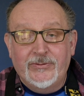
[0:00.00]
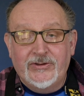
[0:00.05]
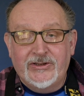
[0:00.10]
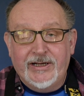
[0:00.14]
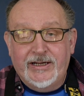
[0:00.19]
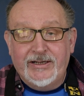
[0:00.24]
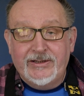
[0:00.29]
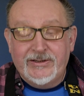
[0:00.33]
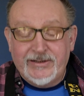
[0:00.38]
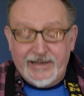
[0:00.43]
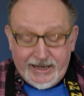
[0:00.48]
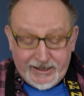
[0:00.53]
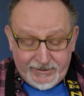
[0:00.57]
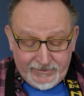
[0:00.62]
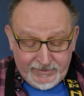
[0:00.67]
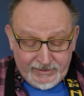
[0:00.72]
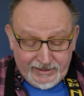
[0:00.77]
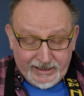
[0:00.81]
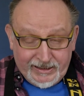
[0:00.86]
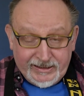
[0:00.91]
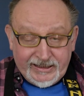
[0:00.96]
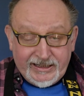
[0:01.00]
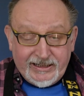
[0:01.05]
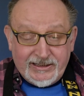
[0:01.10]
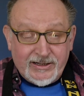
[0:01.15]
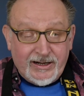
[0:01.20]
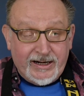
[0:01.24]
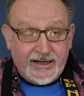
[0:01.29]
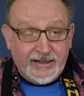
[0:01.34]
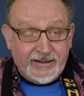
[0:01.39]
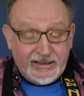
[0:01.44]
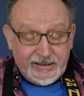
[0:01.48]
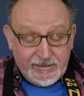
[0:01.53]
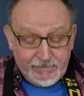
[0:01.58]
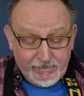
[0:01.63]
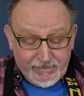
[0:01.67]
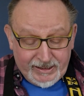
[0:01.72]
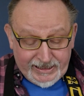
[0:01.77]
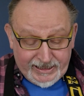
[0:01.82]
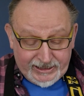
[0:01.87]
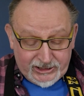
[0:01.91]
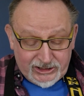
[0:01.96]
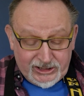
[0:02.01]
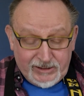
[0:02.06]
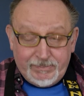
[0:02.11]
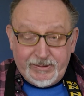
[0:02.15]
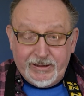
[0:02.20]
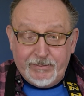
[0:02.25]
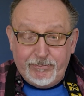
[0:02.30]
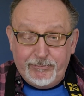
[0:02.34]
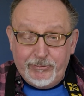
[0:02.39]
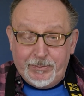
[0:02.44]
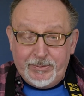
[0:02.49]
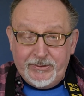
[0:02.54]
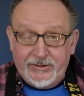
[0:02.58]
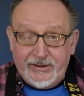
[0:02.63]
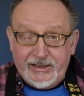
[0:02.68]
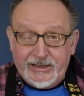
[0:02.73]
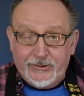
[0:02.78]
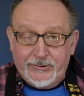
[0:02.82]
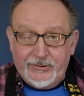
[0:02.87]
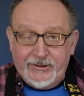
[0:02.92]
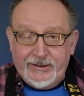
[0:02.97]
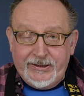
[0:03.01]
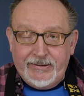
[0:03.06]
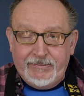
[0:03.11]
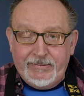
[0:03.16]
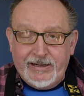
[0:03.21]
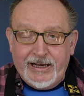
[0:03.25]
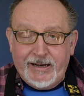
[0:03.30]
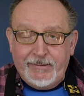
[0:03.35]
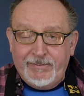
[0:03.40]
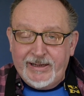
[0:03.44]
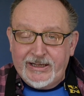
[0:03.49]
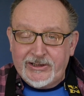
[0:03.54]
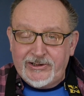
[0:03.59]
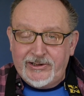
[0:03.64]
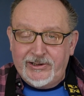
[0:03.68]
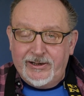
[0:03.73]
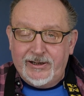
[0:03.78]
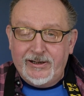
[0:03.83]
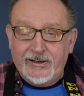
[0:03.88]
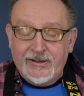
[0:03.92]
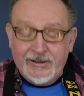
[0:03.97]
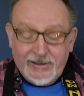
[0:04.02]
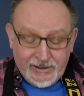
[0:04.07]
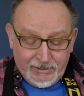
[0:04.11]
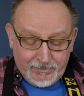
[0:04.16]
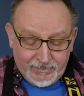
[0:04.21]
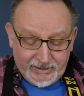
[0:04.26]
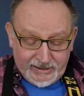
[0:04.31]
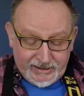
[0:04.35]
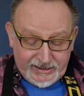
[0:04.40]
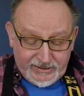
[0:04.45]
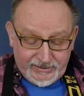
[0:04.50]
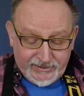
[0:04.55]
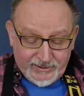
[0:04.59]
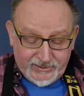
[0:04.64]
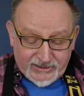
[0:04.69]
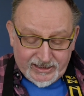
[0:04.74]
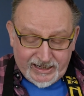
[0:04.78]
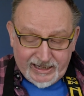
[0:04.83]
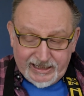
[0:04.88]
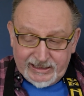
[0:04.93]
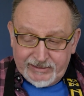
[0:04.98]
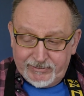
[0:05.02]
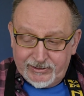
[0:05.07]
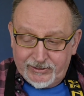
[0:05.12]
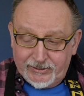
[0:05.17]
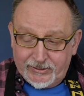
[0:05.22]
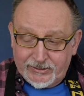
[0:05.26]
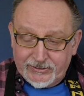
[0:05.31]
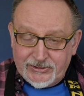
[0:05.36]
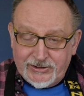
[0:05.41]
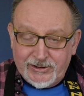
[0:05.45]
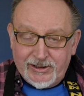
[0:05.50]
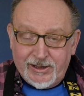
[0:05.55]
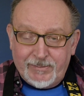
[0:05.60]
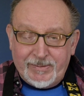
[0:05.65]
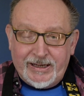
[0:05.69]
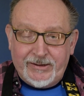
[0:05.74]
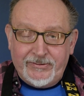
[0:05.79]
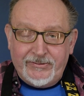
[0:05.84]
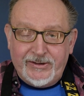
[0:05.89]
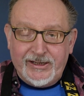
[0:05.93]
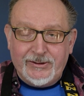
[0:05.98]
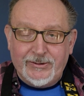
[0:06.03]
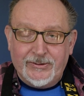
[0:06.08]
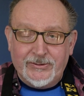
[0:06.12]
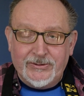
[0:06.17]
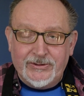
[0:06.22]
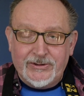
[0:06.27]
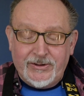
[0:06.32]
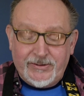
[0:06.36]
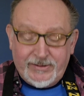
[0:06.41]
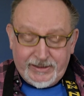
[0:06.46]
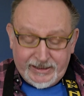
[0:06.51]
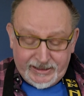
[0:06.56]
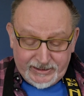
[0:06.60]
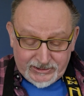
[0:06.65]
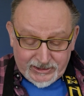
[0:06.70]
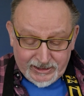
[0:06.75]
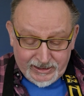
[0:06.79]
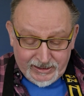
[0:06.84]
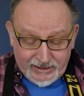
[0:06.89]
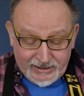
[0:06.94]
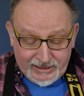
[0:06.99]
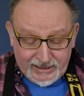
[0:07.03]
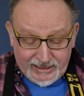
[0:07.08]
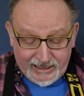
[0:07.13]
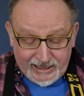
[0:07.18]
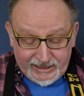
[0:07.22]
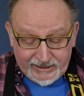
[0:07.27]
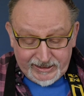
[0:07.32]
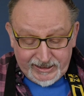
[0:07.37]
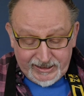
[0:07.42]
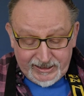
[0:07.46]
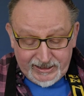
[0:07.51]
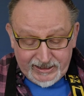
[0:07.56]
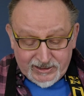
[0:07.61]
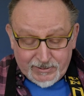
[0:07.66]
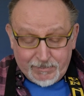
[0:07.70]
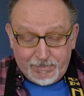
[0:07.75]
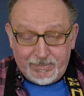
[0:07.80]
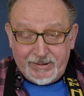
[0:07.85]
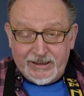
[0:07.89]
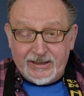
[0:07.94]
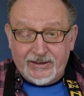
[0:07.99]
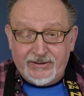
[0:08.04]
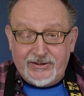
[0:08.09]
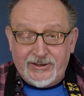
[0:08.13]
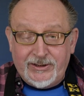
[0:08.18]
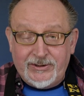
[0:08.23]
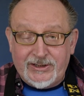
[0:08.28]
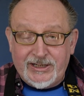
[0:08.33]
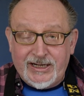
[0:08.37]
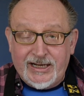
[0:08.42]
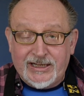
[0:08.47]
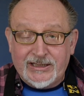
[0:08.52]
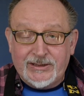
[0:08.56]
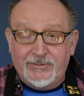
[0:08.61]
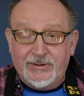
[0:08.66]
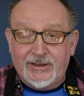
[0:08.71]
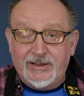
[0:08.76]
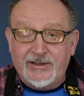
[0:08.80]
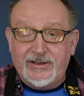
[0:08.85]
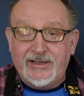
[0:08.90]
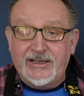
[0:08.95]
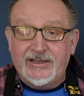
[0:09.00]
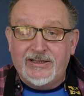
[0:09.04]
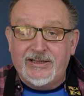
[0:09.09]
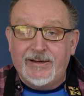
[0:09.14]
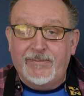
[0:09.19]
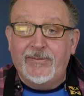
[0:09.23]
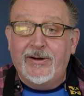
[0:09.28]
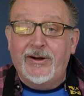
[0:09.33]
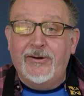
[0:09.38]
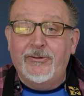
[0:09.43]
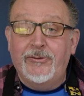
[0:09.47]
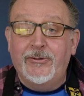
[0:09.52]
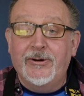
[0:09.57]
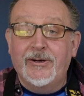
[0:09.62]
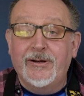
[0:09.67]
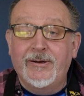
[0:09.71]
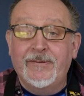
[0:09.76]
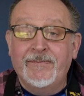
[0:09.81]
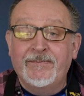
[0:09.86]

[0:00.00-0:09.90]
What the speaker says: states now, and he might actually be a proper Nikon ambassador, but he knows a hell of a lot about Nikons and things, and he is a big enthusiast for the D700,